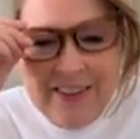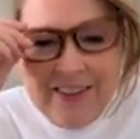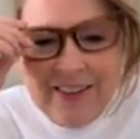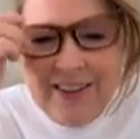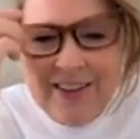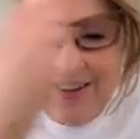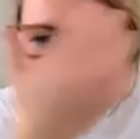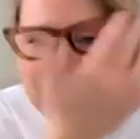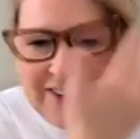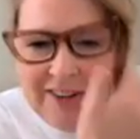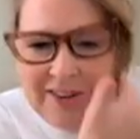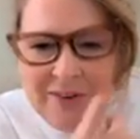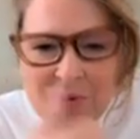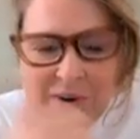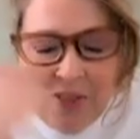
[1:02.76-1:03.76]

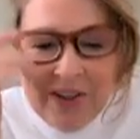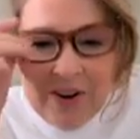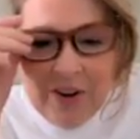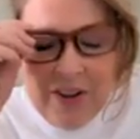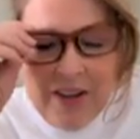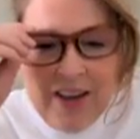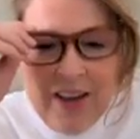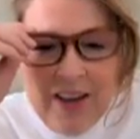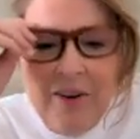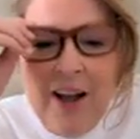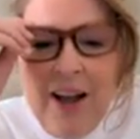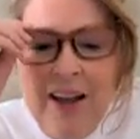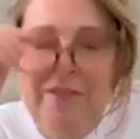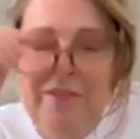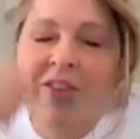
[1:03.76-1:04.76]
Well, there you go.
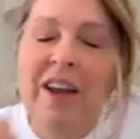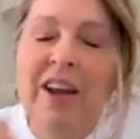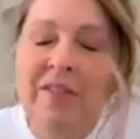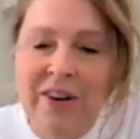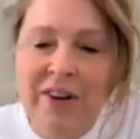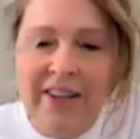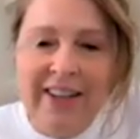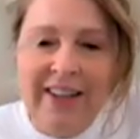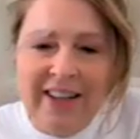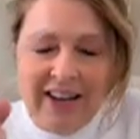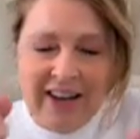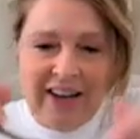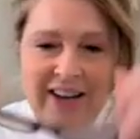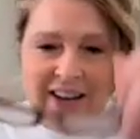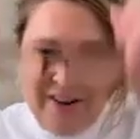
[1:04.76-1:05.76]
I have definitely let go.